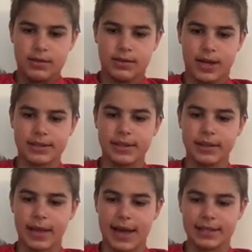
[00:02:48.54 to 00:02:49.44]
That's
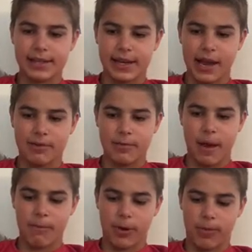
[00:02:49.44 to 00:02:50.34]
the last thing I
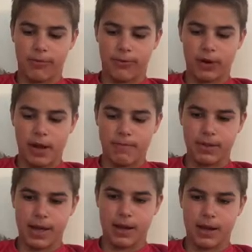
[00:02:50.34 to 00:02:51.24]
remember before I
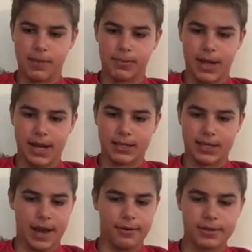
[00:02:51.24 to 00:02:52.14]
blacked
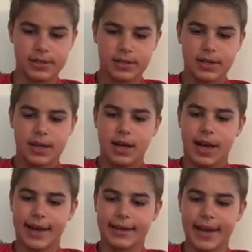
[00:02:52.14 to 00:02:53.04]
out.
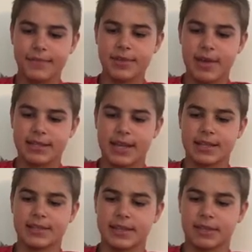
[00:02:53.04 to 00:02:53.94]
I came to my
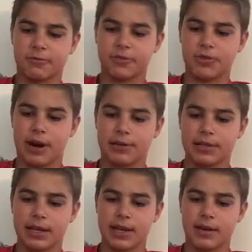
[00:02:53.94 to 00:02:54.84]
senses a few
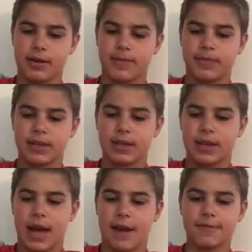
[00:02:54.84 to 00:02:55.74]
hours later.
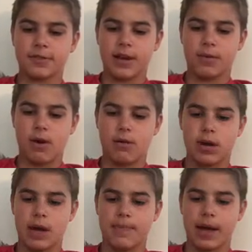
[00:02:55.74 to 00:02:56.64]
After I woke
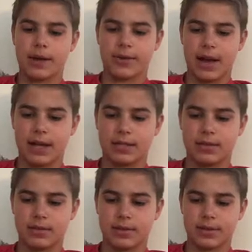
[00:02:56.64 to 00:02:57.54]
up, I
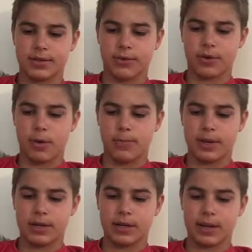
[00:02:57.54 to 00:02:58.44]
cracked the door
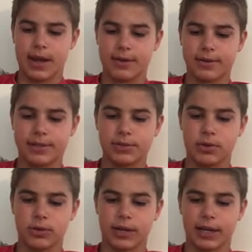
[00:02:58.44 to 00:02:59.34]
open and I heard
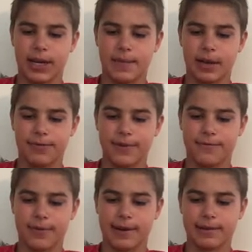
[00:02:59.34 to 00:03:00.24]
snoring coming from
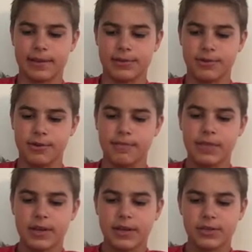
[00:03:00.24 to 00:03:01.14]
Fregley's room,
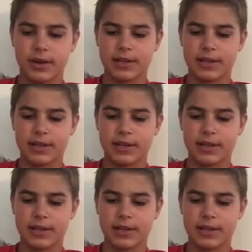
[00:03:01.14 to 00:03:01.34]
so I